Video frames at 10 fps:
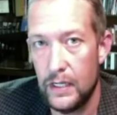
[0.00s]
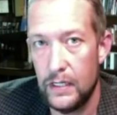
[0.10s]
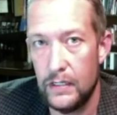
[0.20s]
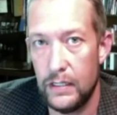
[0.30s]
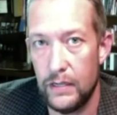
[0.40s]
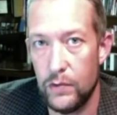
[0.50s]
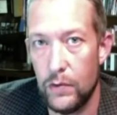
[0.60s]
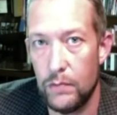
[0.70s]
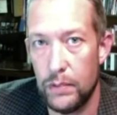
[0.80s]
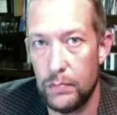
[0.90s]
to give you
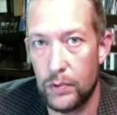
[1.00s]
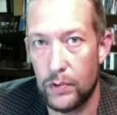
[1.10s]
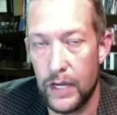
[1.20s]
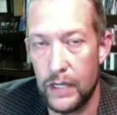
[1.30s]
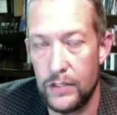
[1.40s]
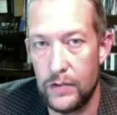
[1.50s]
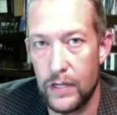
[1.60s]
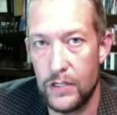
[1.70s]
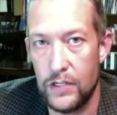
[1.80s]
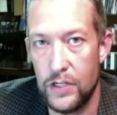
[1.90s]
a biblical answer.
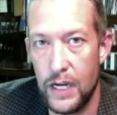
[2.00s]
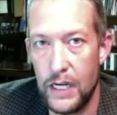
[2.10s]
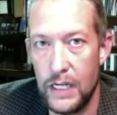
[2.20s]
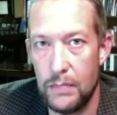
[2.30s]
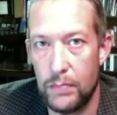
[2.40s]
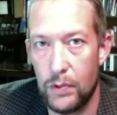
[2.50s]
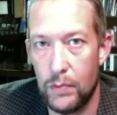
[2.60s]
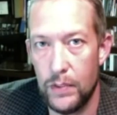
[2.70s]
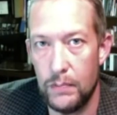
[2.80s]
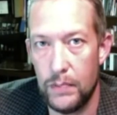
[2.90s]
That's
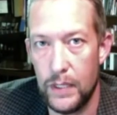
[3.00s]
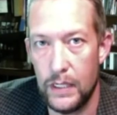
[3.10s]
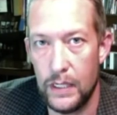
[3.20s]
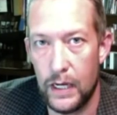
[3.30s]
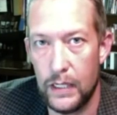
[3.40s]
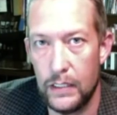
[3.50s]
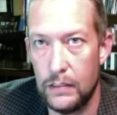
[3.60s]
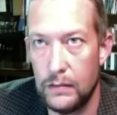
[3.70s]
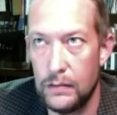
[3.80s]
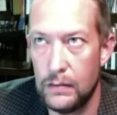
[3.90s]

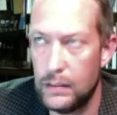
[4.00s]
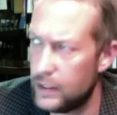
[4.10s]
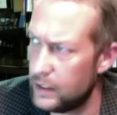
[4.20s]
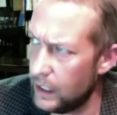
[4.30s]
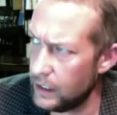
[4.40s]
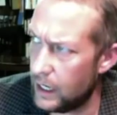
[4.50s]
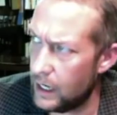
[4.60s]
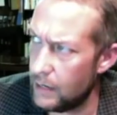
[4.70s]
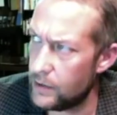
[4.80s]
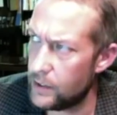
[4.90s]

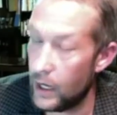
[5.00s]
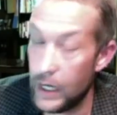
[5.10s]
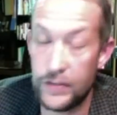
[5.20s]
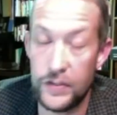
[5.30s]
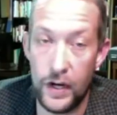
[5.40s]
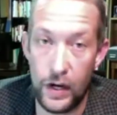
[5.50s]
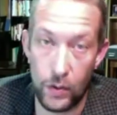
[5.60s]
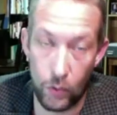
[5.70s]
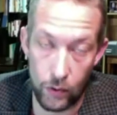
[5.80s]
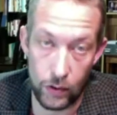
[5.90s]

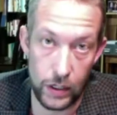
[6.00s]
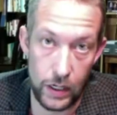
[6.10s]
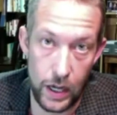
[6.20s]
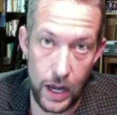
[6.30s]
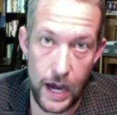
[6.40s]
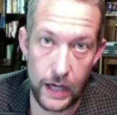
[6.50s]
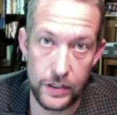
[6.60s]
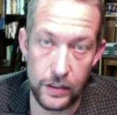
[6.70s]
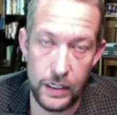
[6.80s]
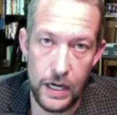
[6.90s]
jd@pulpitandpen.org,
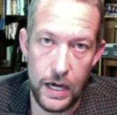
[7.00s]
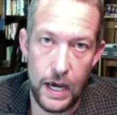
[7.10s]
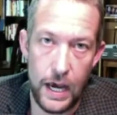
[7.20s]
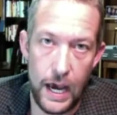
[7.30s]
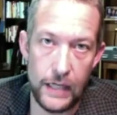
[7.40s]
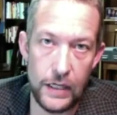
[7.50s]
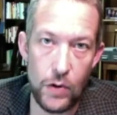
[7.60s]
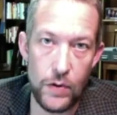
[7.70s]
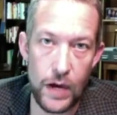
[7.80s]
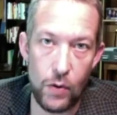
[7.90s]
actually. And
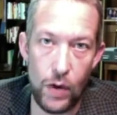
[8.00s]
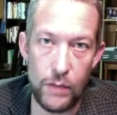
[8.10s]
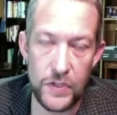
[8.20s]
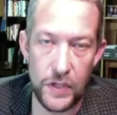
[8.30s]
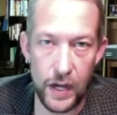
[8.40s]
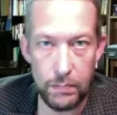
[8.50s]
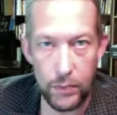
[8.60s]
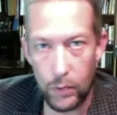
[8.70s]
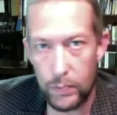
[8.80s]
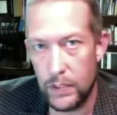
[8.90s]
go to that website,
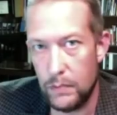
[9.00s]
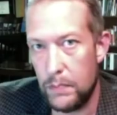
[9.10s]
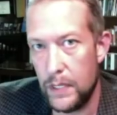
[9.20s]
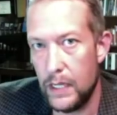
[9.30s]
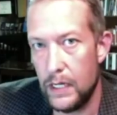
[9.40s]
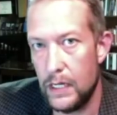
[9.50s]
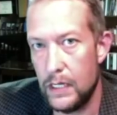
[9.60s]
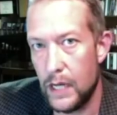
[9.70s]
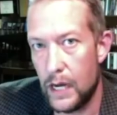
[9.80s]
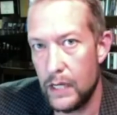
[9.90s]

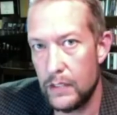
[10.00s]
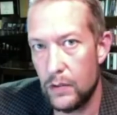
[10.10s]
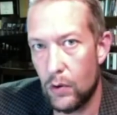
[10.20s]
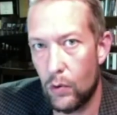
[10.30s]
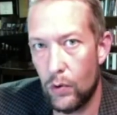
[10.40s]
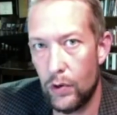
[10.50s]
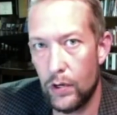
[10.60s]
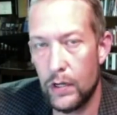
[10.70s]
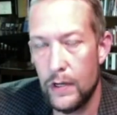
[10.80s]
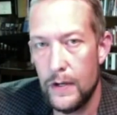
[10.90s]

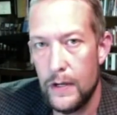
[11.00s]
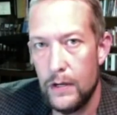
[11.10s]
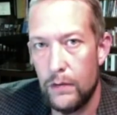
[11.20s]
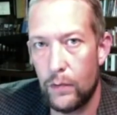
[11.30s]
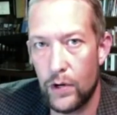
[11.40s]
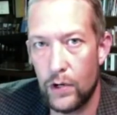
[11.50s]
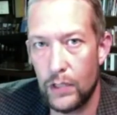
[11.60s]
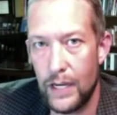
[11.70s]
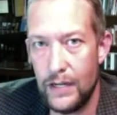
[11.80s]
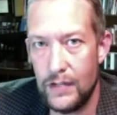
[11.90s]
pulpitandpen.org, for your
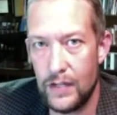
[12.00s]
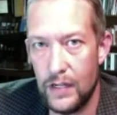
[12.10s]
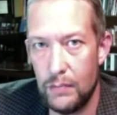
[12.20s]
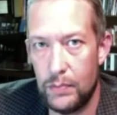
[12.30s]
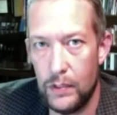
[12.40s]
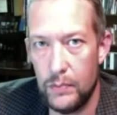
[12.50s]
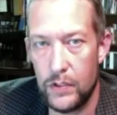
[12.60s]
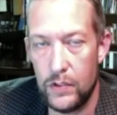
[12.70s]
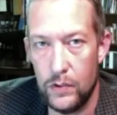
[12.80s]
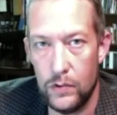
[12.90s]
latest in
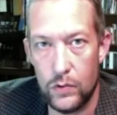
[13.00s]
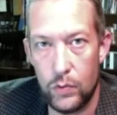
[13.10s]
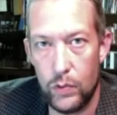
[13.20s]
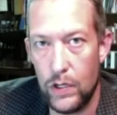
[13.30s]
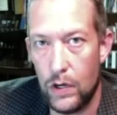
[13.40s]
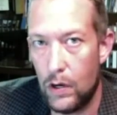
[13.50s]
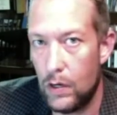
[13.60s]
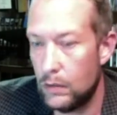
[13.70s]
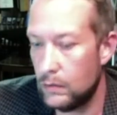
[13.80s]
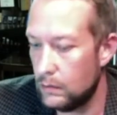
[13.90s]
polemics news. We
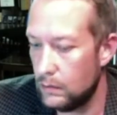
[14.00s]
are,